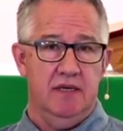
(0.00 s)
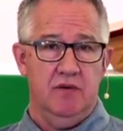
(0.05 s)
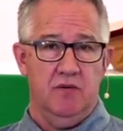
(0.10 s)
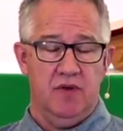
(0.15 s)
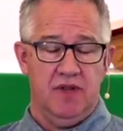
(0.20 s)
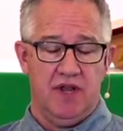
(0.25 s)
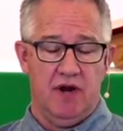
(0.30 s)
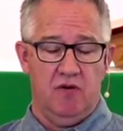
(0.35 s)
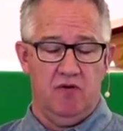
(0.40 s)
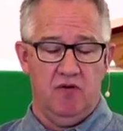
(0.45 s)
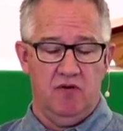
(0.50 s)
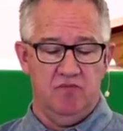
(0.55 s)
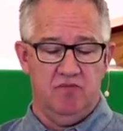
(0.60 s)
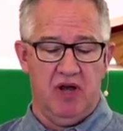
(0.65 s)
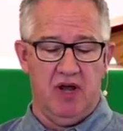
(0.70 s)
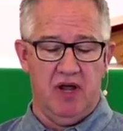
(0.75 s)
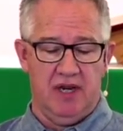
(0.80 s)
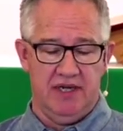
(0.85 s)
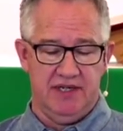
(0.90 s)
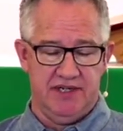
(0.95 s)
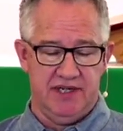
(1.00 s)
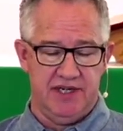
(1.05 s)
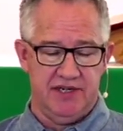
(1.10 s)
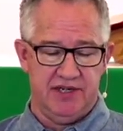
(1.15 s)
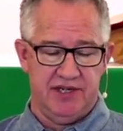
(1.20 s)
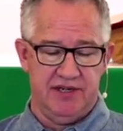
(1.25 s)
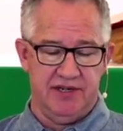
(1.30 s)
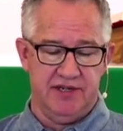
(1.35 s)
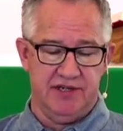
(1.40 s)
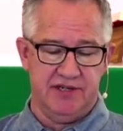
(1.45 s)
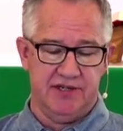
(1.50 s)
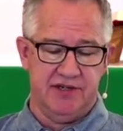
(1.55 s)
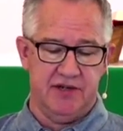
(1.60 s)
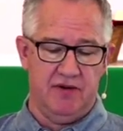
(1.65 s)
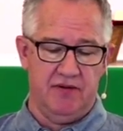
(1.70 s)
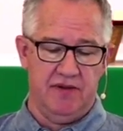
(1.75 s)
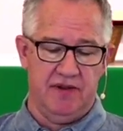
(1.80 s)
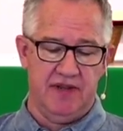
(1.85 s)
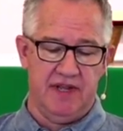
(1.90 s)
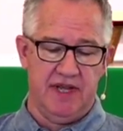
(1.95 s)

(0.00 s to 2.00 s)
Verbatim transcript: with our own politicians. Don't